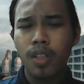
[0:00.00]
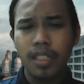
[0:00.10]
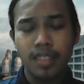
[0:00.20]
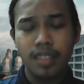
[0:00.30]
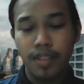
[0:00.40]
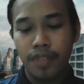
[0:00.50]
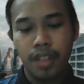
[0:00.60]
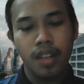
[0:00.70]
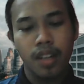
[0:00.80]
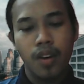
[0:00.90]
is different.
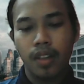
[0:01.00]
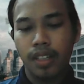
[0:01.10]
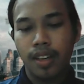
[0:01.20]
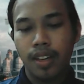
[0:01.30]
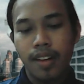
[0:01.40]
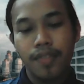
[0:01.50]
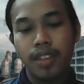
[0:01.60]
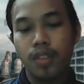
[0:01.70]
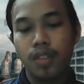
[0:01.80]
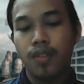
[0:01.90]
Okay, first
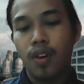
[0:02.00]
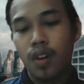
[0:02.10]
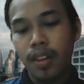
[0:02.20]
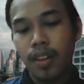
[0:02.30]
of all,